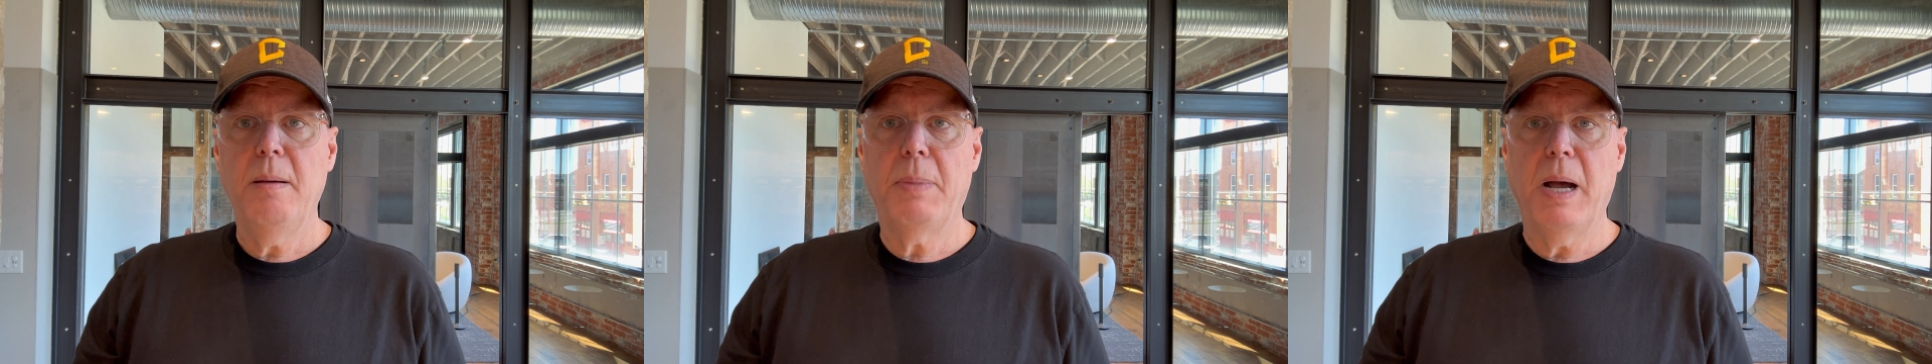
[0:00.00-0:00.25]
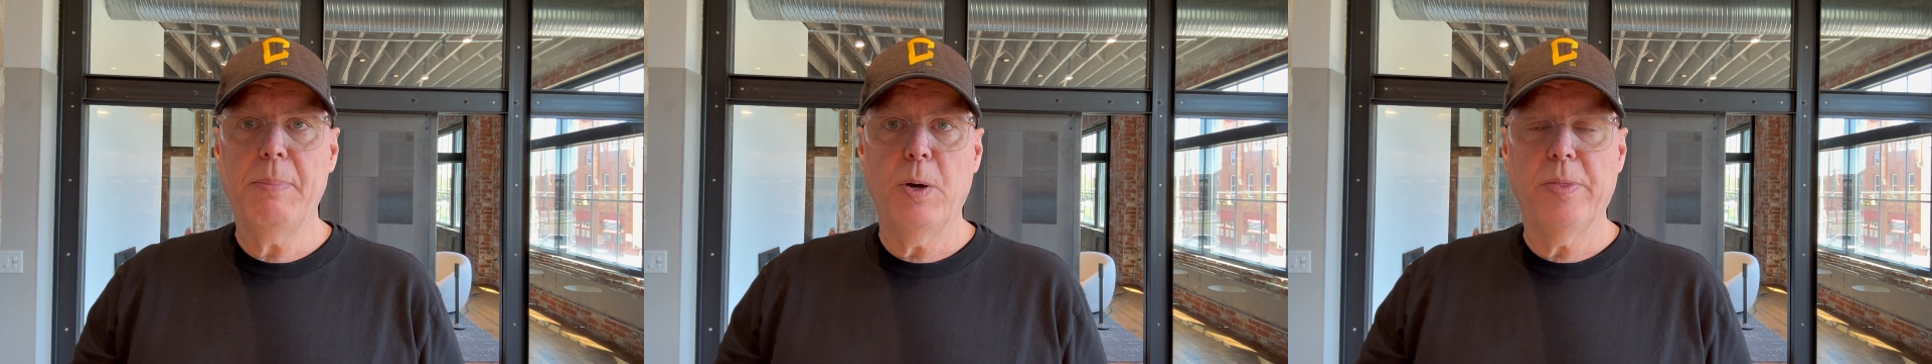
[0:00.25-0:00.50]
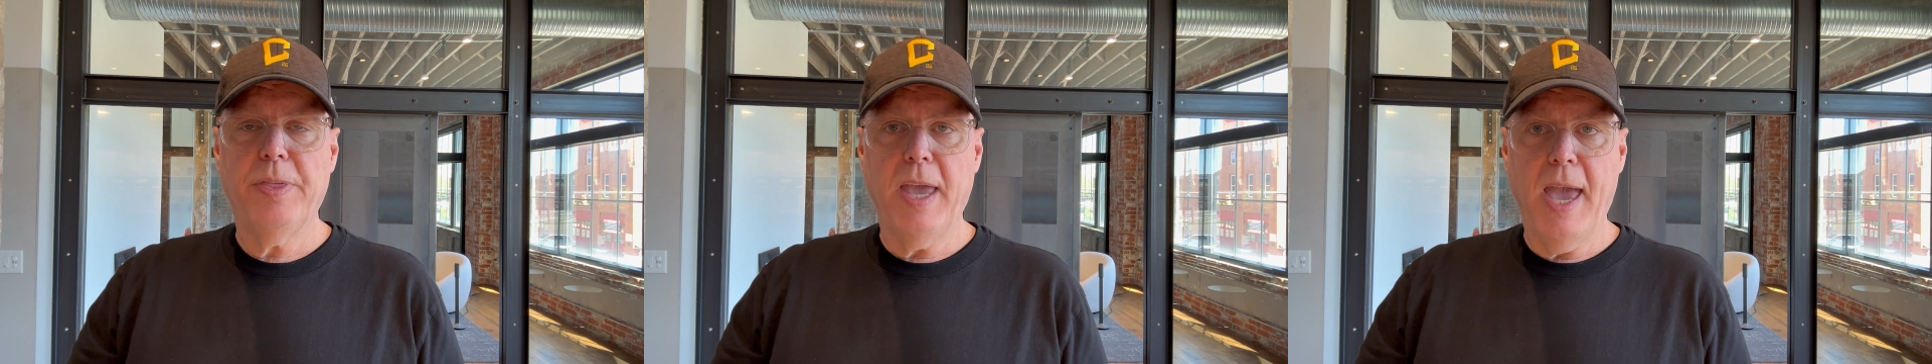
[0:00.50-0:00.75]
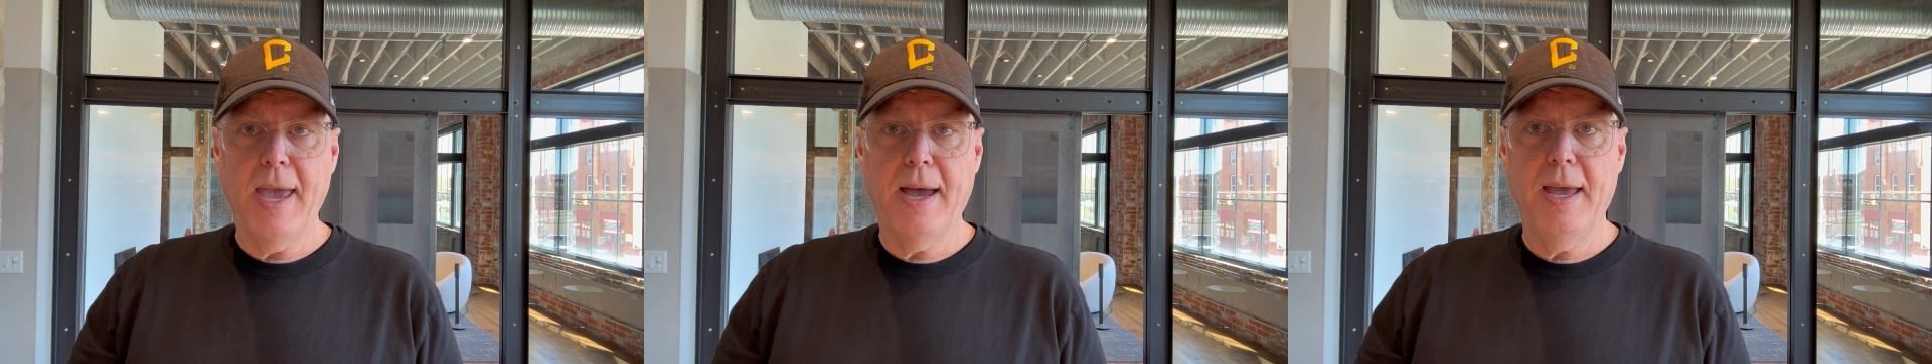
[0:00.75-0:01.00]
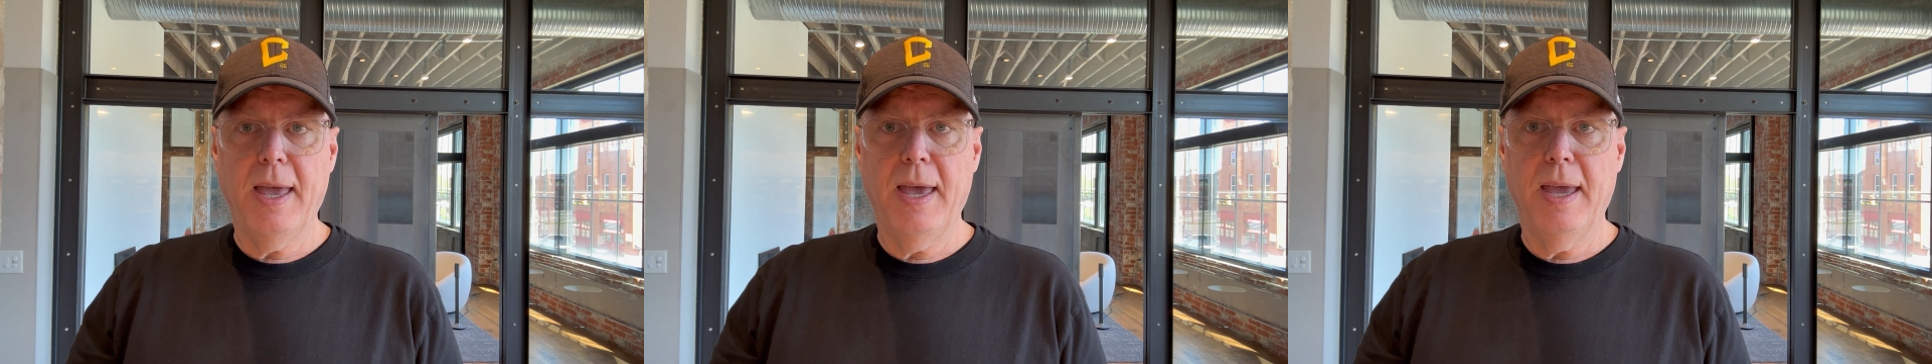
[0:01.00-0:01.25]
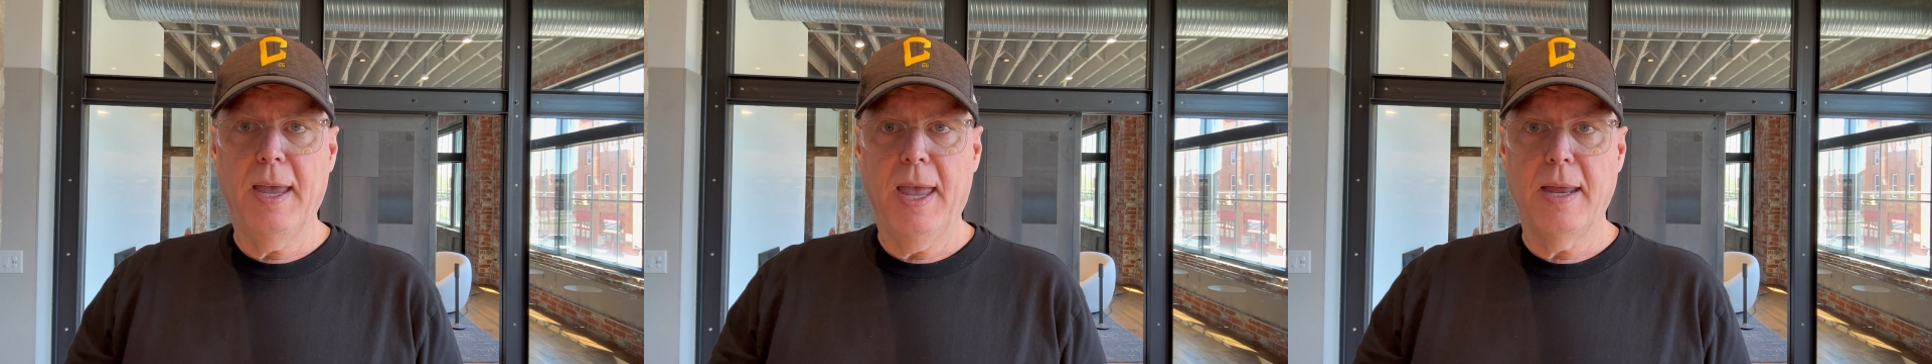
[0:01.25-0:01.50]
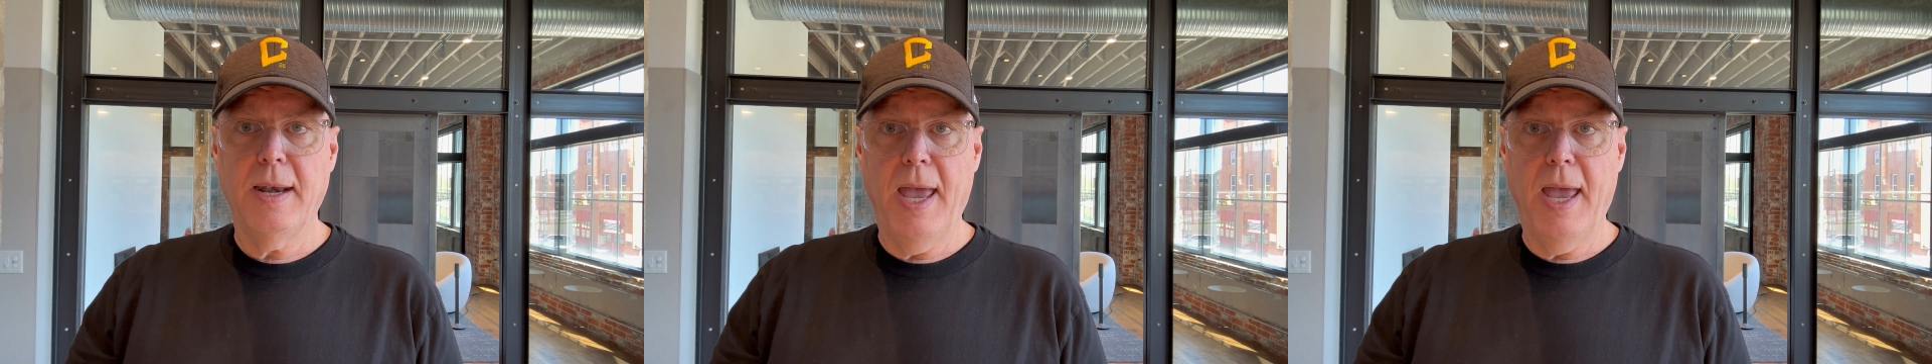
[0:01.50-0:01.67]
by both the AIA and